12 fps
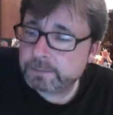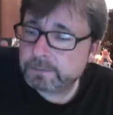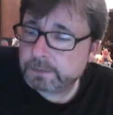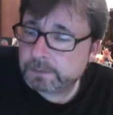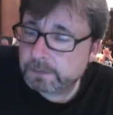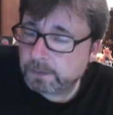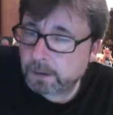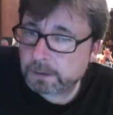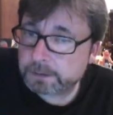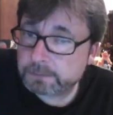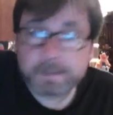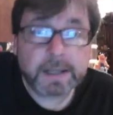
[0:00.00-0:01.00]
of the
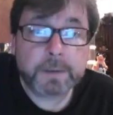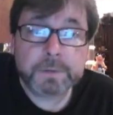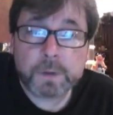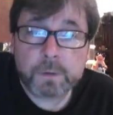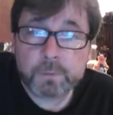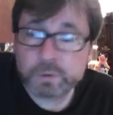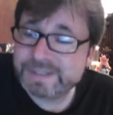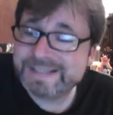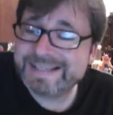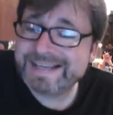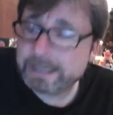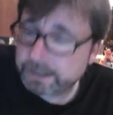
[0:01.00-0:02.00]
garden. That was almost
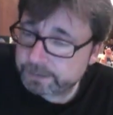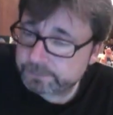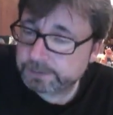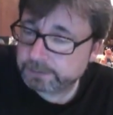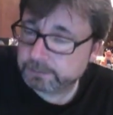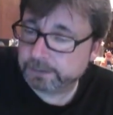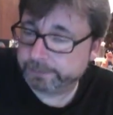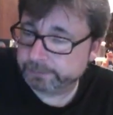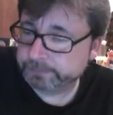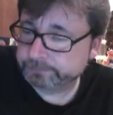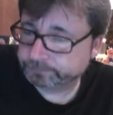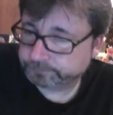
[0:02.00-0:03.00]
in every
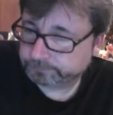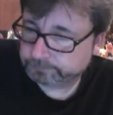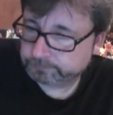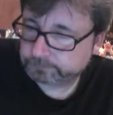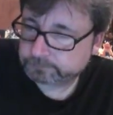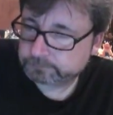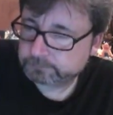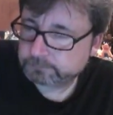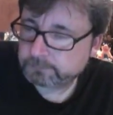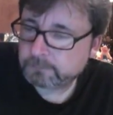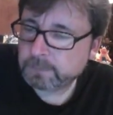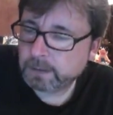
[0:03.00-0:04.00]
letter.
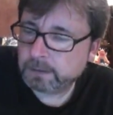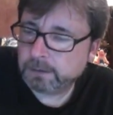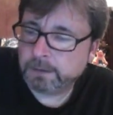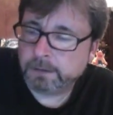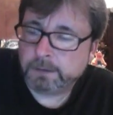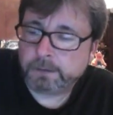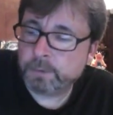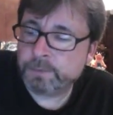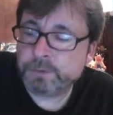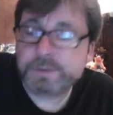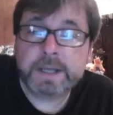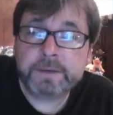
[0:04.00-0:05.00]

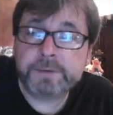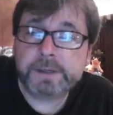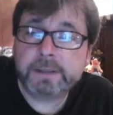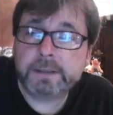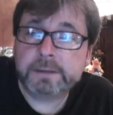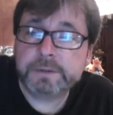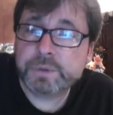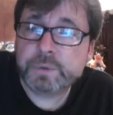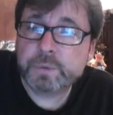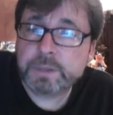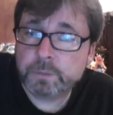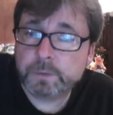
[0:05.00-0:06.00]
Almost in every letter,
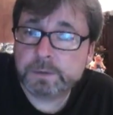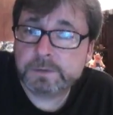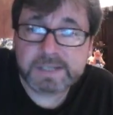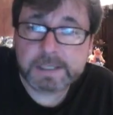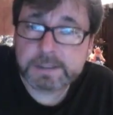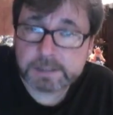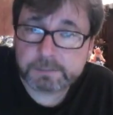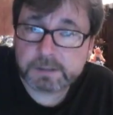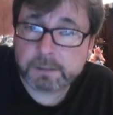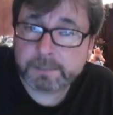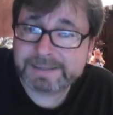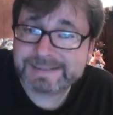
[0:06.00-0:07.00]
too, he would say something
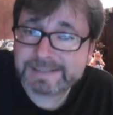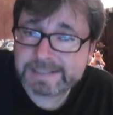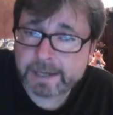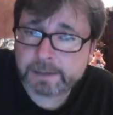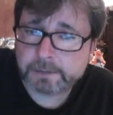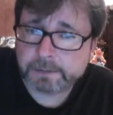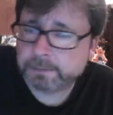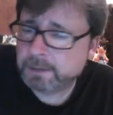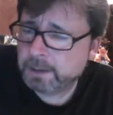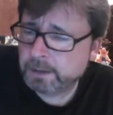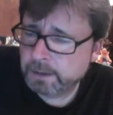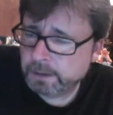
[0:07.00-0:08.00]
about Sally.
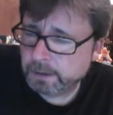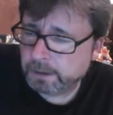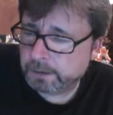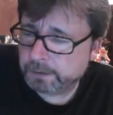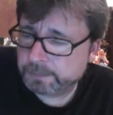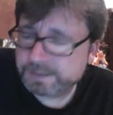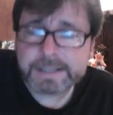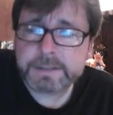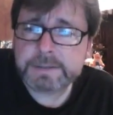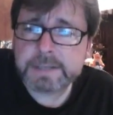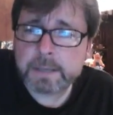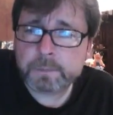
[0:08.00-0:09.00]
The
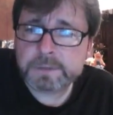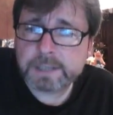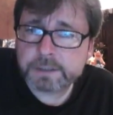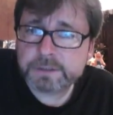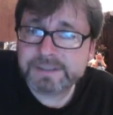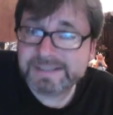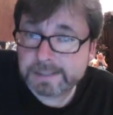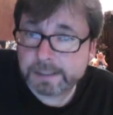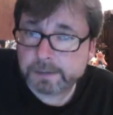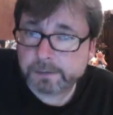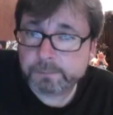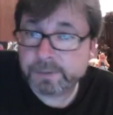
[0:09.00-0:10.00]
kid's name was actually
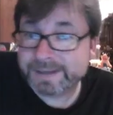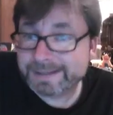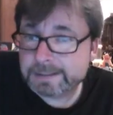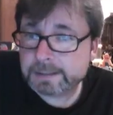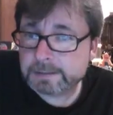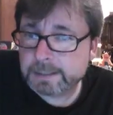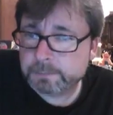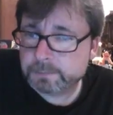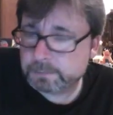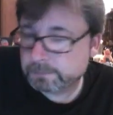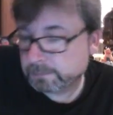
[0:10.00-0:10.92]
Sarah, but he nicknamed,